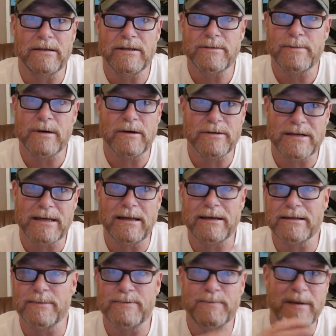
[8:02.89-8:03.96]
just because I
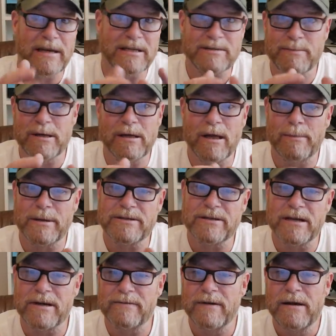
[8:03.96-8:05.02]
like to piecemeal all my
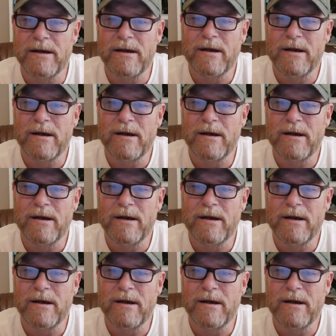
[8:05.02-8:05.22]
stuff.